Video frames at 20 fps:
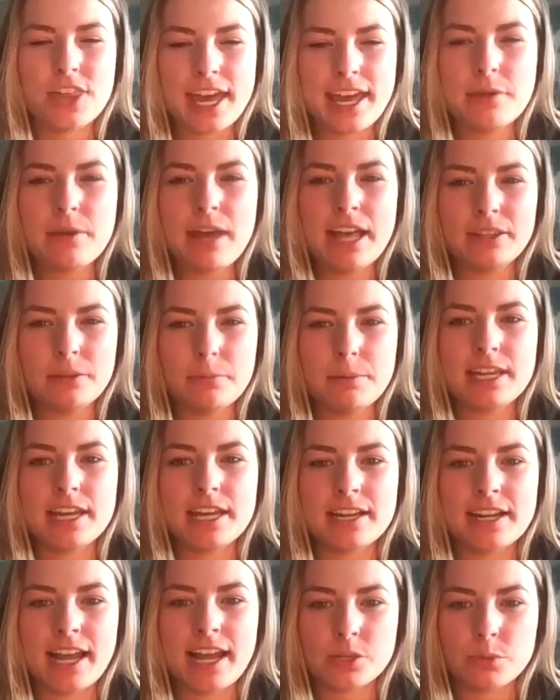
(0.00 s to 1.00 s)
they at the
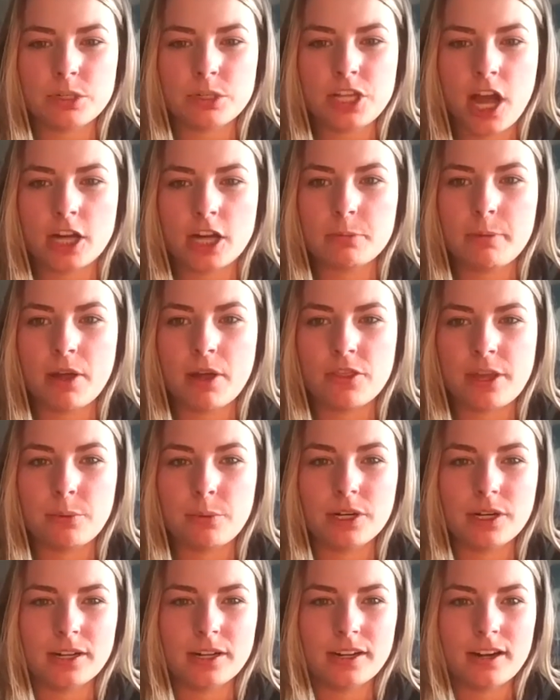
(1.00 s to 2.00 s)
beginning as we talked about they
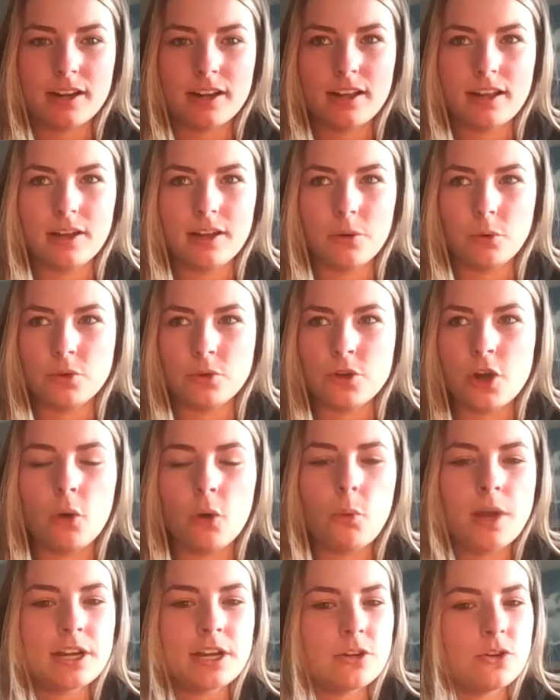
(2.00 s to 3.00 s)
were no
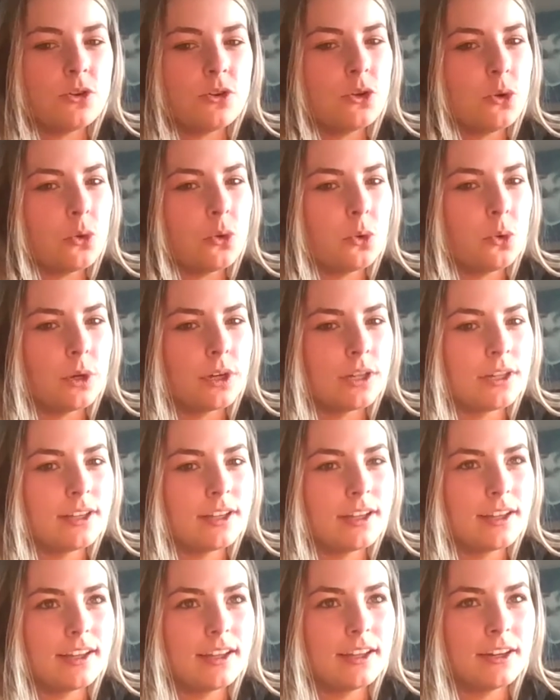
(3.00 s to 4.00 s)
one knew
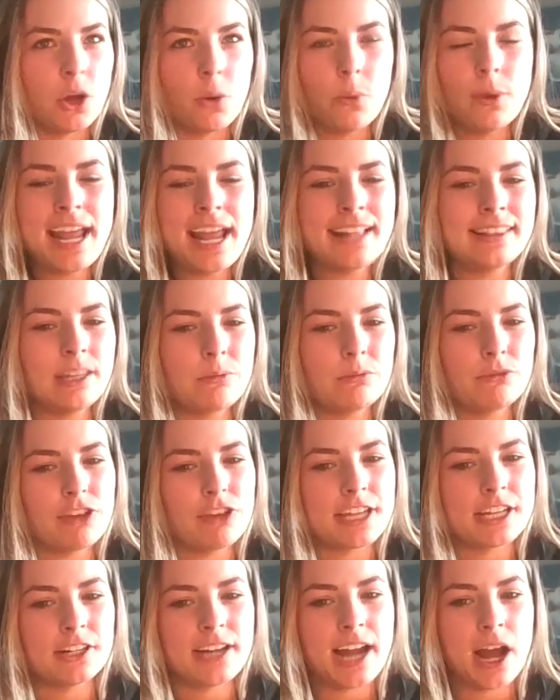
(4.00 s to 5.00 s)
no one had them
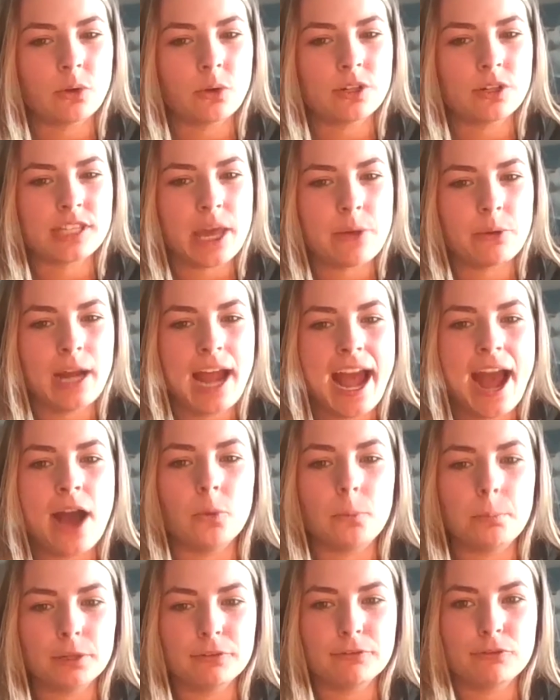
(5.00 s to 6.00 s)
figured out because they were
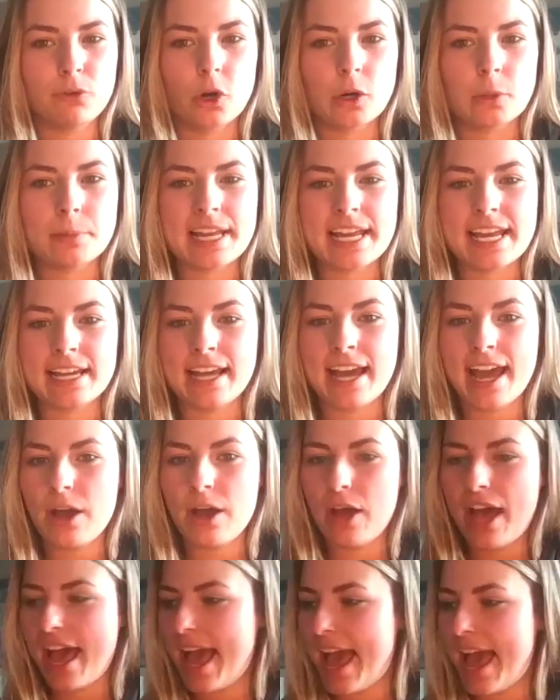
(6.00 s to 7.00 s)
outperforming
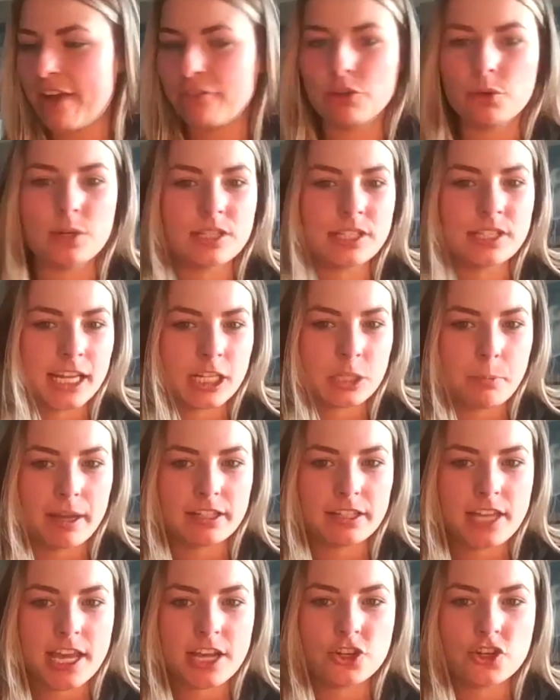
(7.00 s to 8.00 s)
everyone's
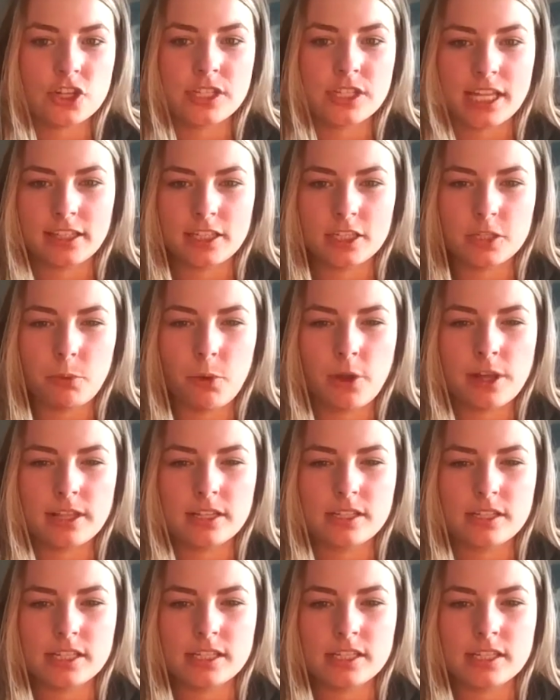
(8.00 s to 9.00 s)
expectations at this point in
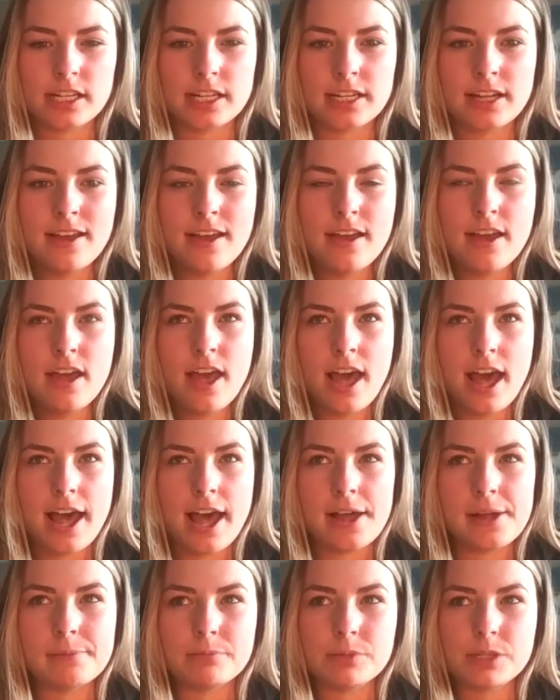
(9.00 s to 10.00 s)
the season
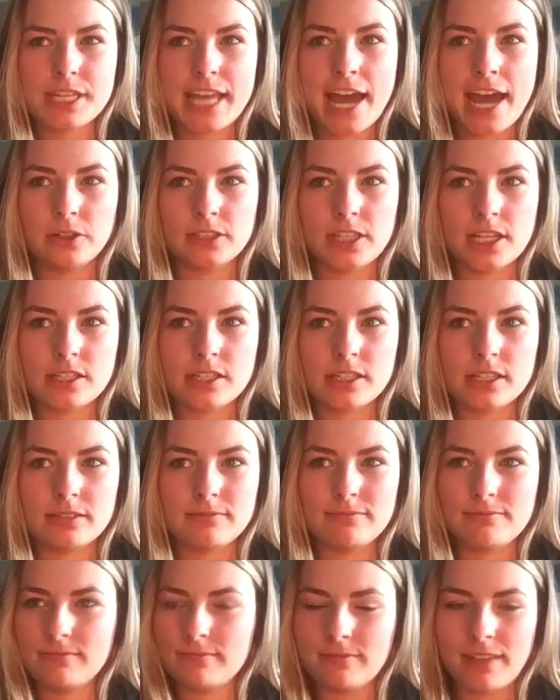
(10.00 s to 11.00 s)
um seattle
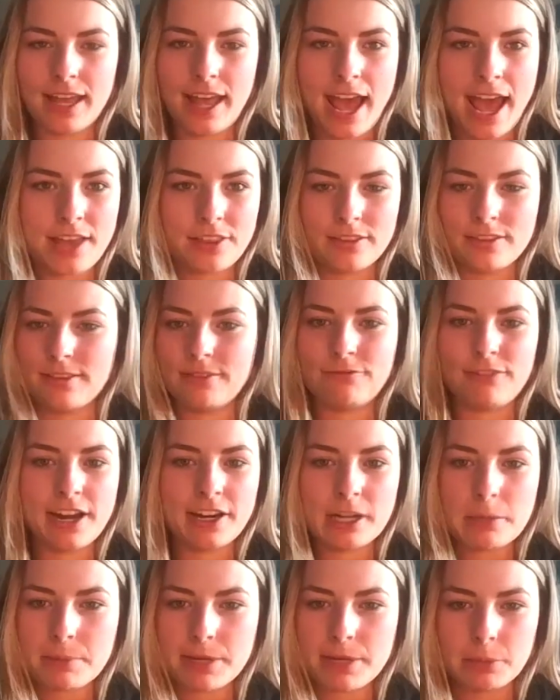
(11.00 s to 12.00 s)
doesn't I
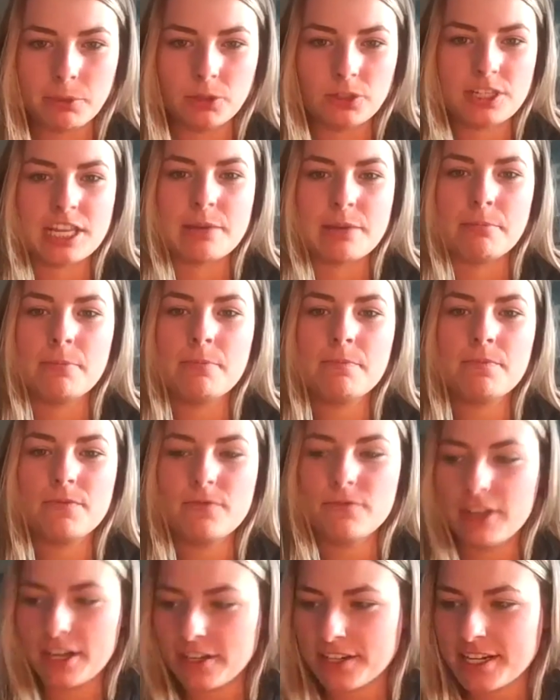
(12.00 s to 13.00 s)
very beatable team
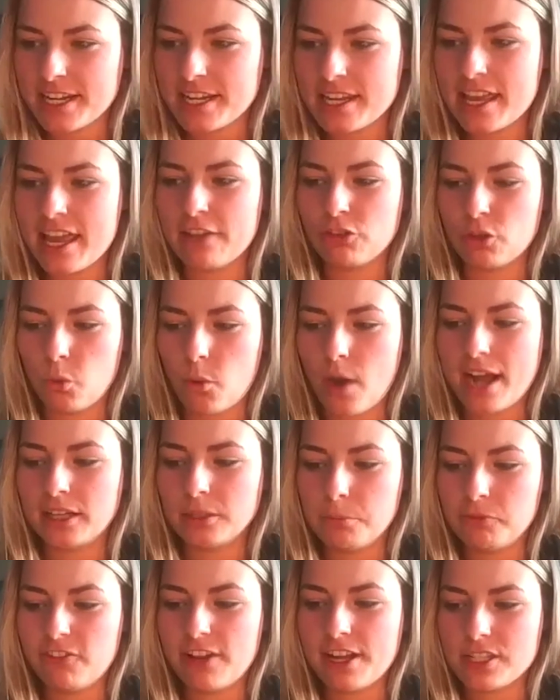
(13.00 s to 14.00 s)
very if the
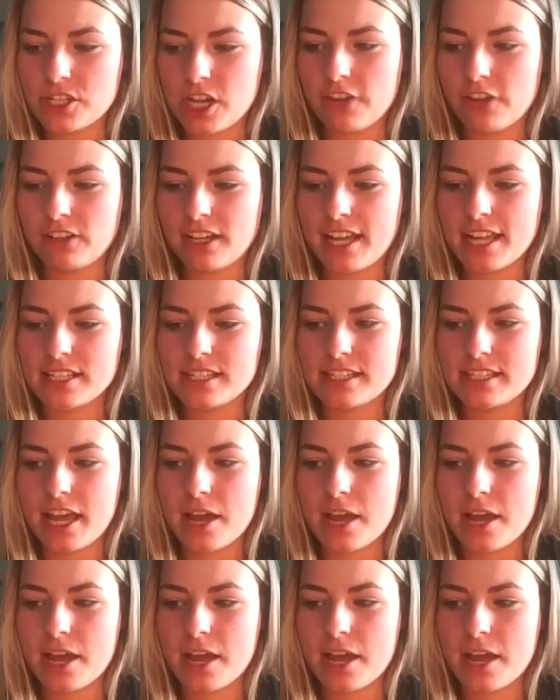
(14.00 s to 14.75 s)
Wild faced off against